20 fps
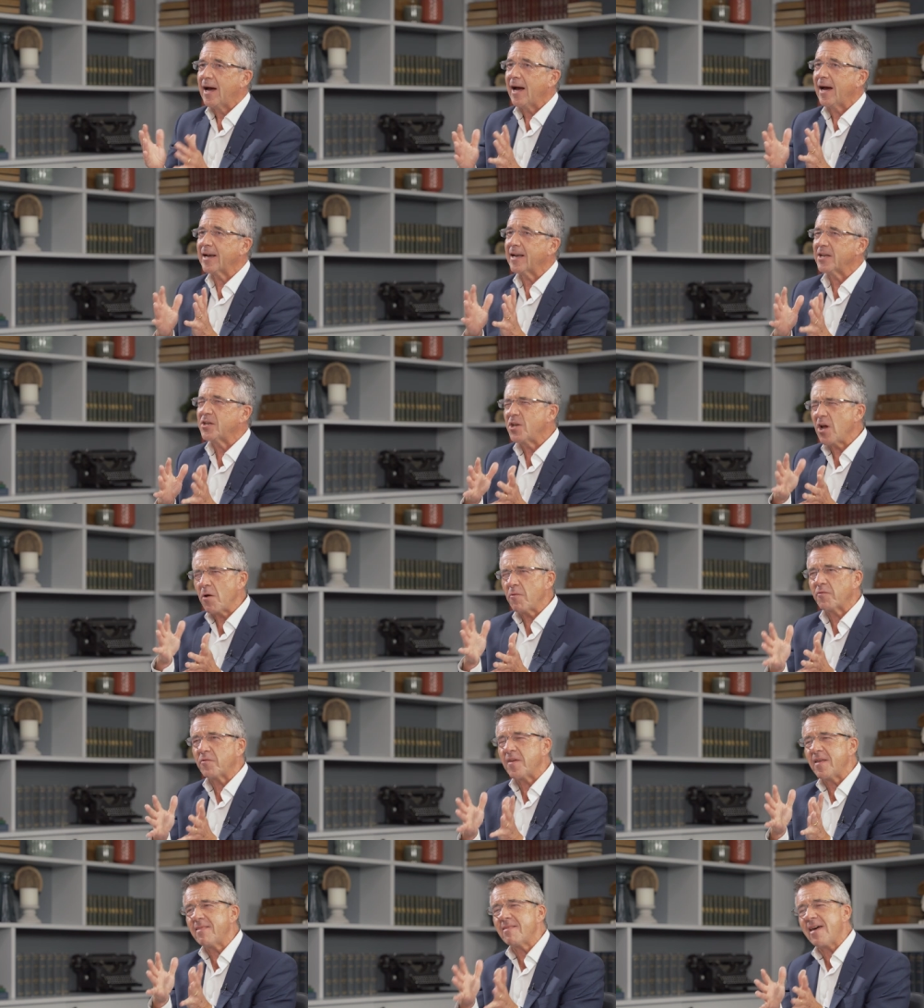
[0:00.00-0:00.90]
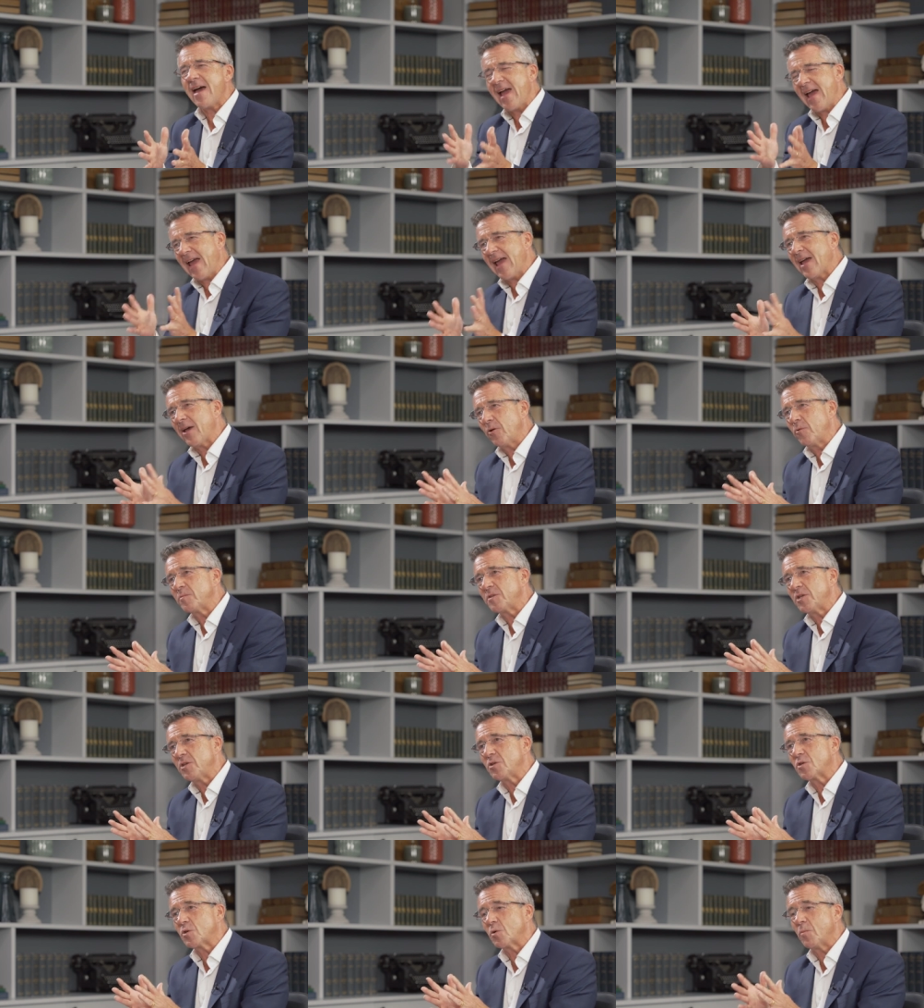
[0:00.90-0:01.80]
And I don't think that helped
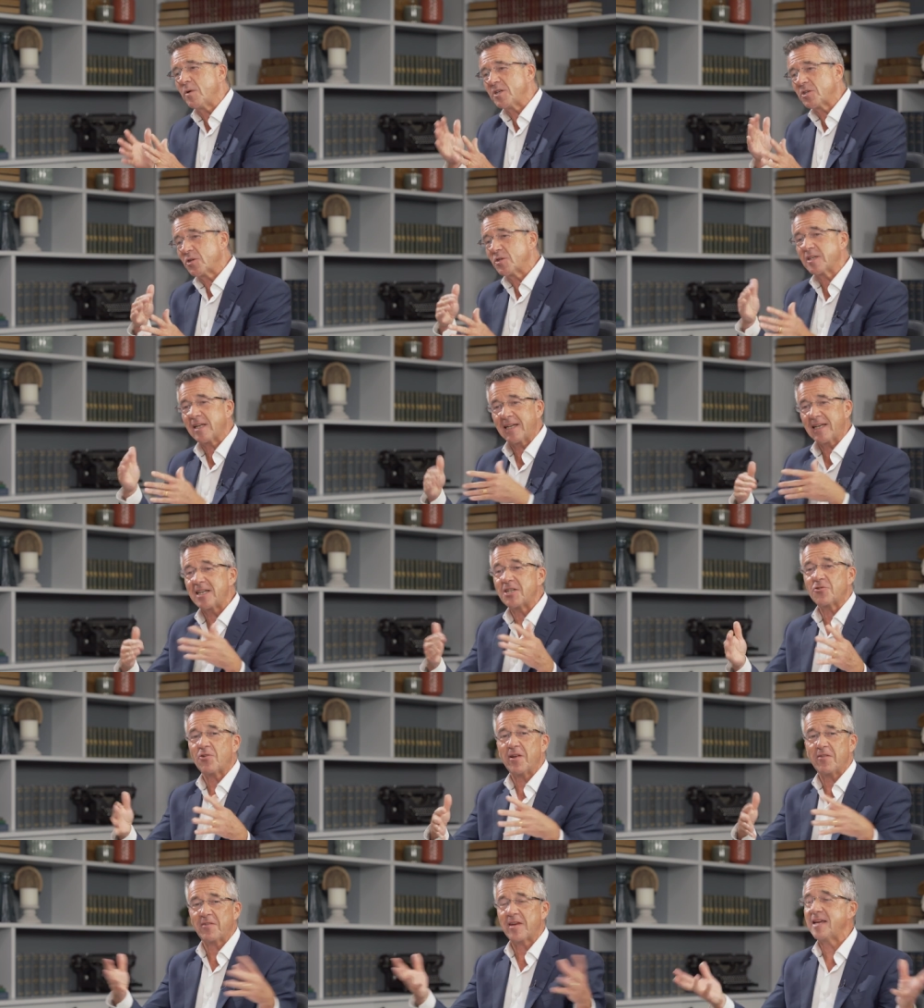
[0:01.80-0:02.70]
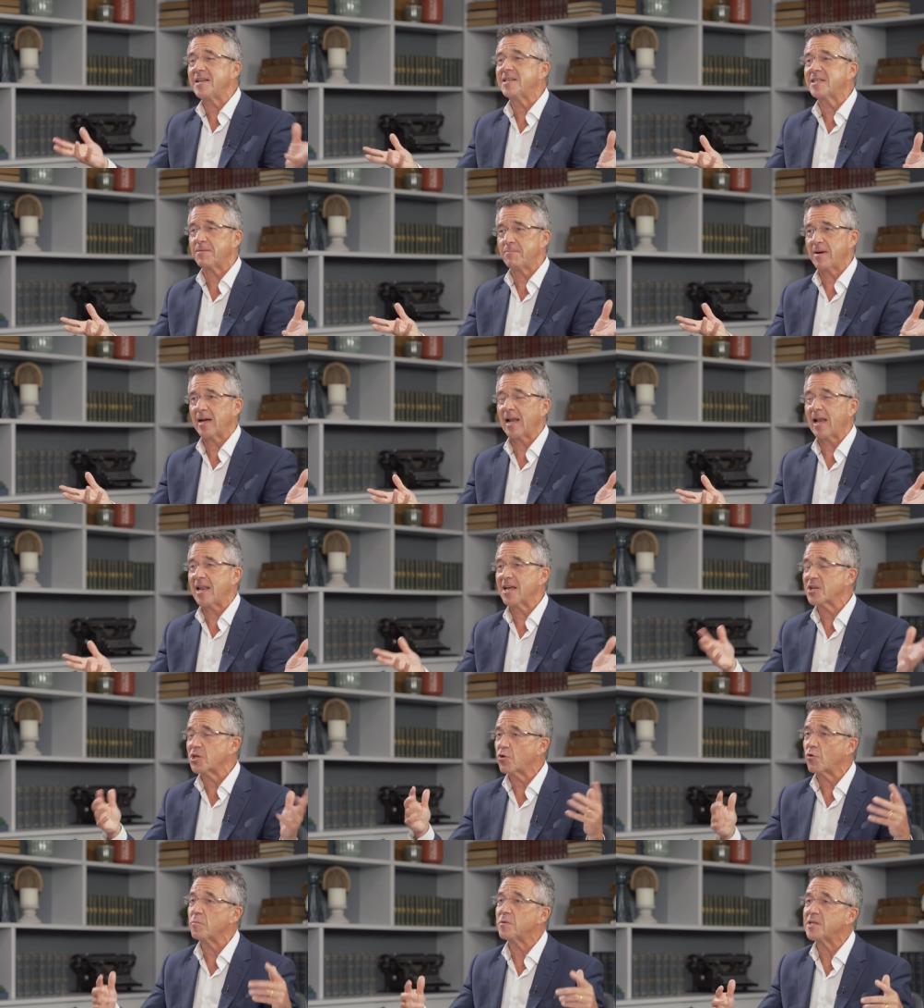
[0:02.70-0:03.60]
in some ways, because I'd literally have kids in my
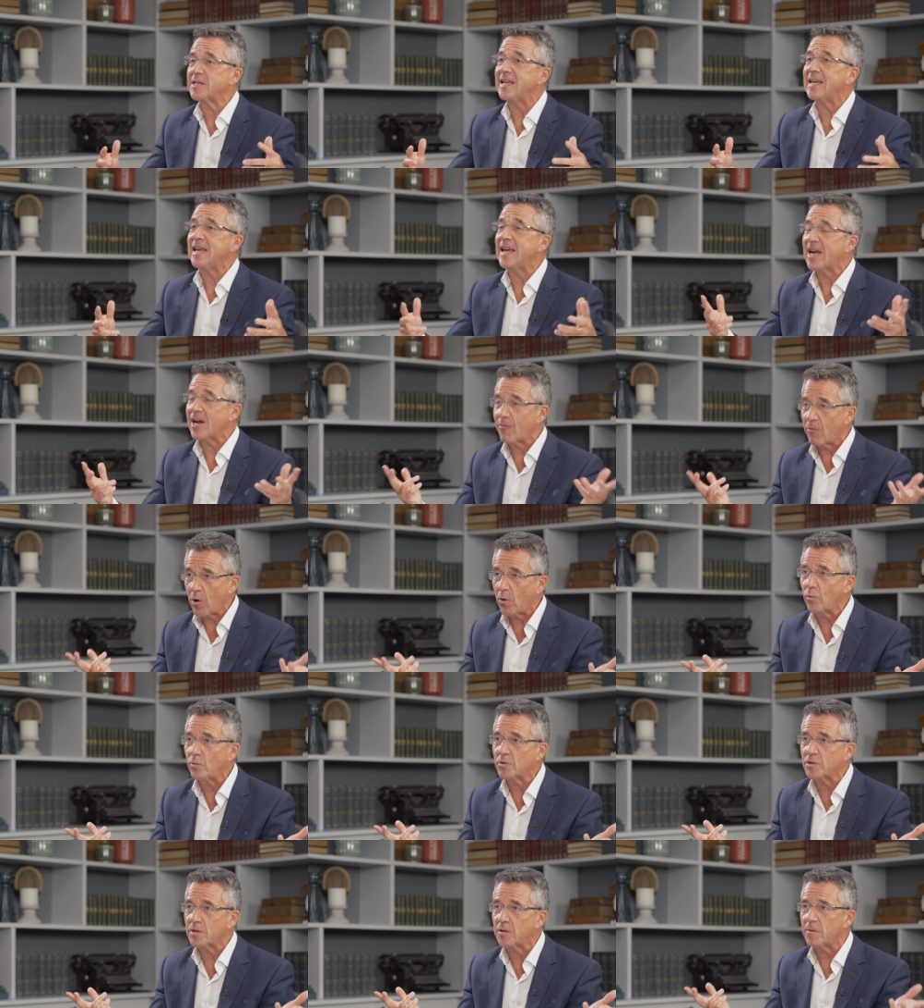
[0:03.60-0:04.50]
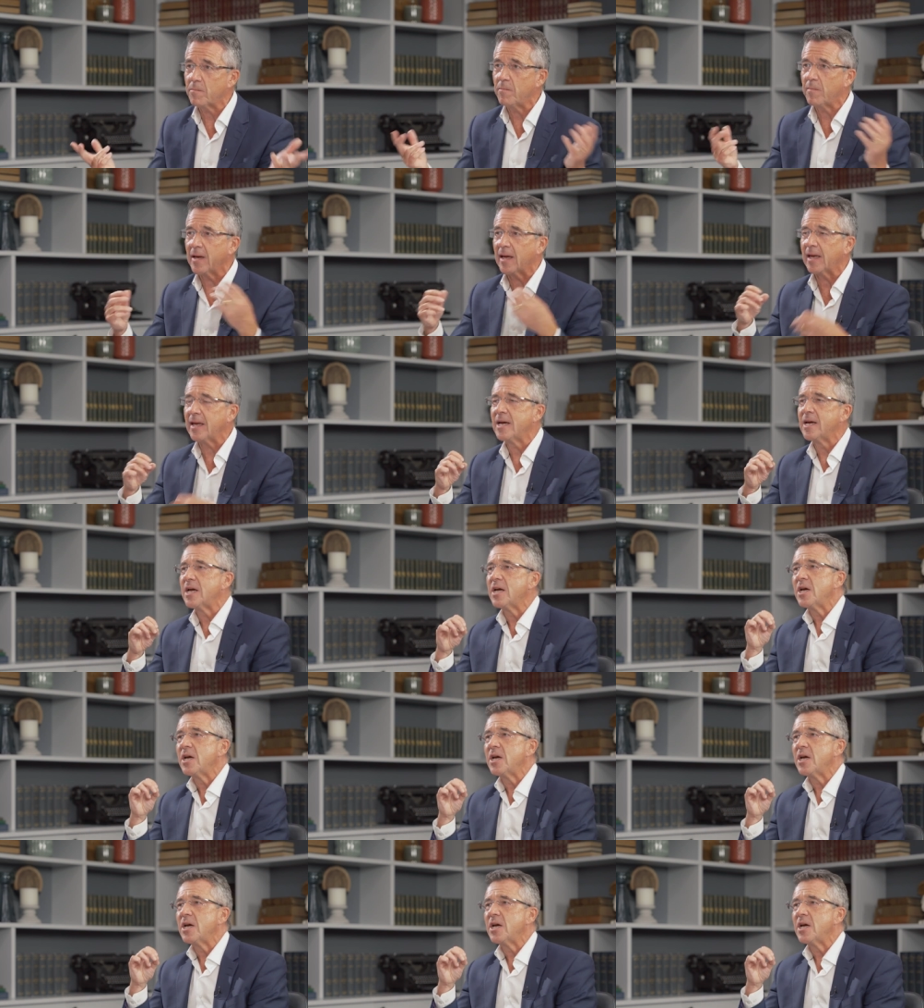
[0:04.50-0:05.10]
class who are almost a year older than me.